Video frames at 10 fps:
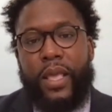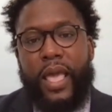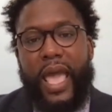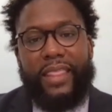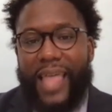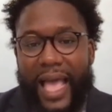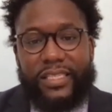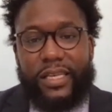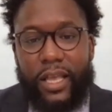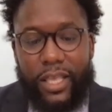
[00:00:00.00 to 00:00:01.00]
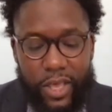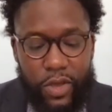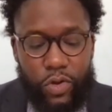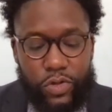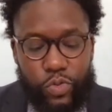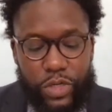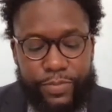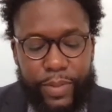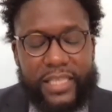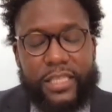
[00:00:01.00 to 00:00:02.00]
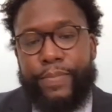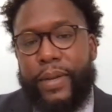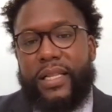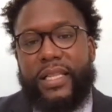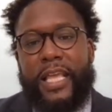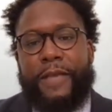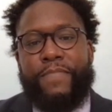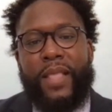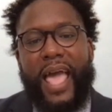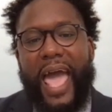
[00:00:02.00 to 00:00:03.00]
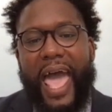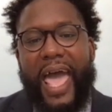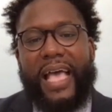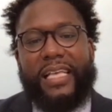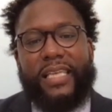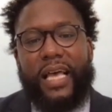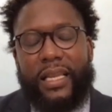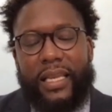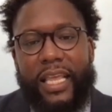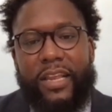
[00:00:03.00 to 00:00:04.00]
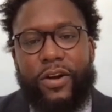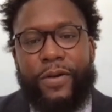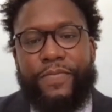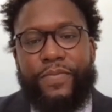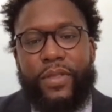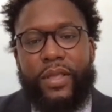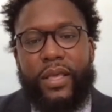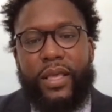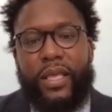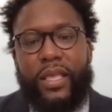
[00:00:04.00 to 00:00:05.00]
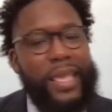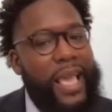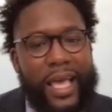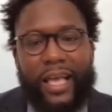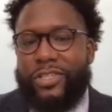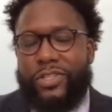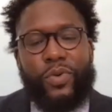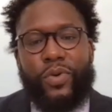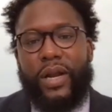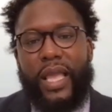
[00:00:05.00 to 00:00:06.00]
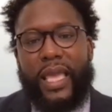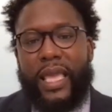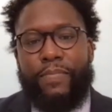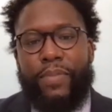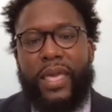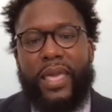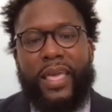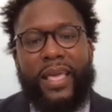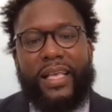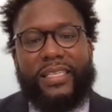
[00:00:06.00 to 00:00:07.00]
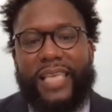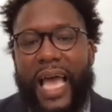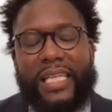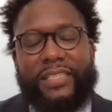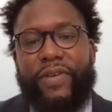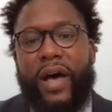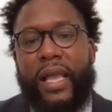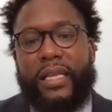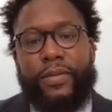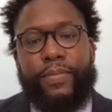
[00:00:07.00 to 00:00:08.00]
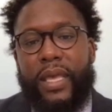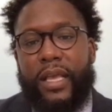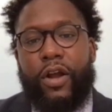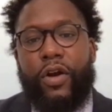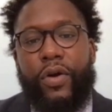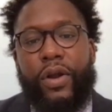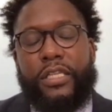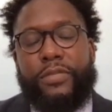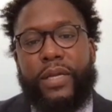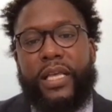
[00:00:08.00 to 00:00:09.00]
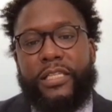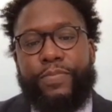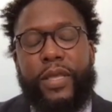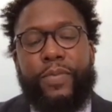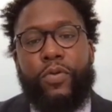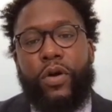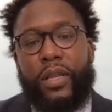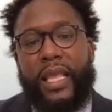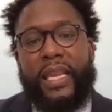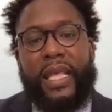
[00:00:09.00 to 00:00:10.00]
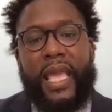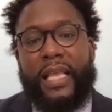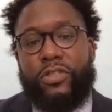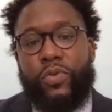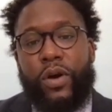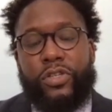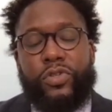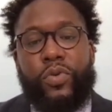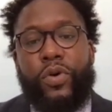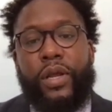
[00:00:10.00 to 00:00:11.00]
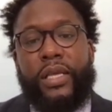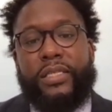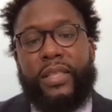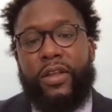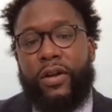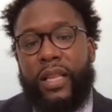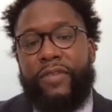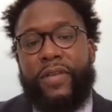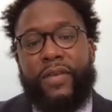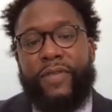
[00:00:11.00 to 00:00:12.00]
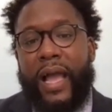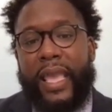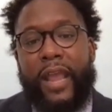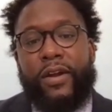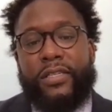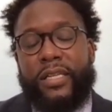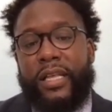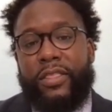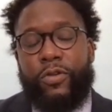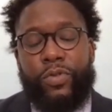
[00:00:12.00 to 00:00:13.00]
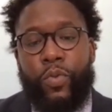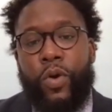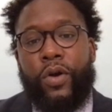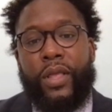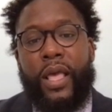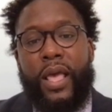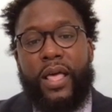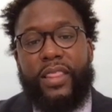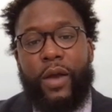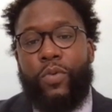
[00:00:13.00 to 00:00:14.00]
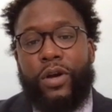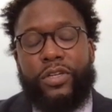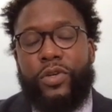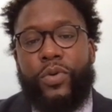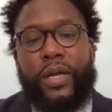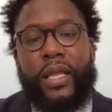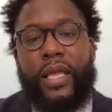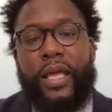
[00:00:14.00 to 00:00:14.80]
and that's a huge responsibility as a leader. Yeah, sure, it can be satisfying to be encouraged because people are leaning into our stories and they're living vicariously through the work that we're doing.